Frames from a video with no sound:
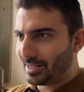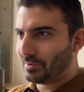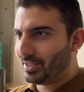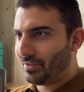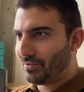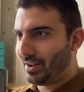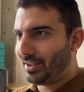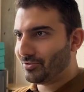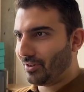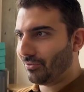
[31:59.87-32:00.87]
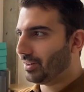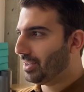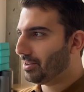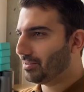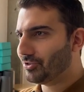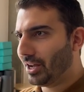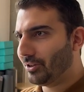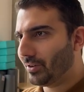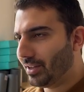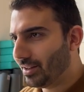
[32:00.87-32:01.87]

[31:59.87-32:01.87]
specific phase, roughly January